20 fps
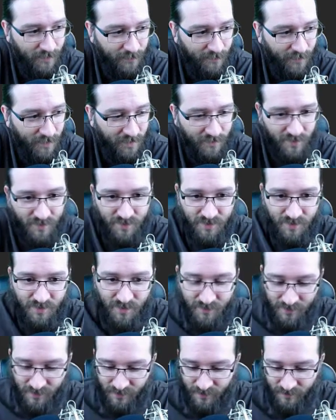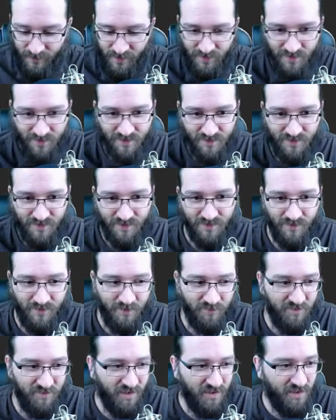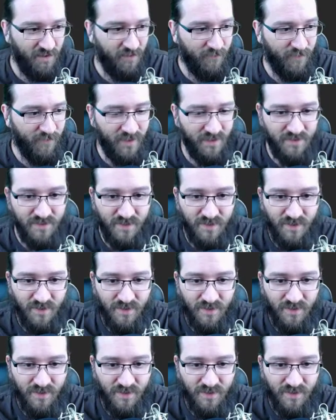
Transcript: I correct in that, or am I just completely off base?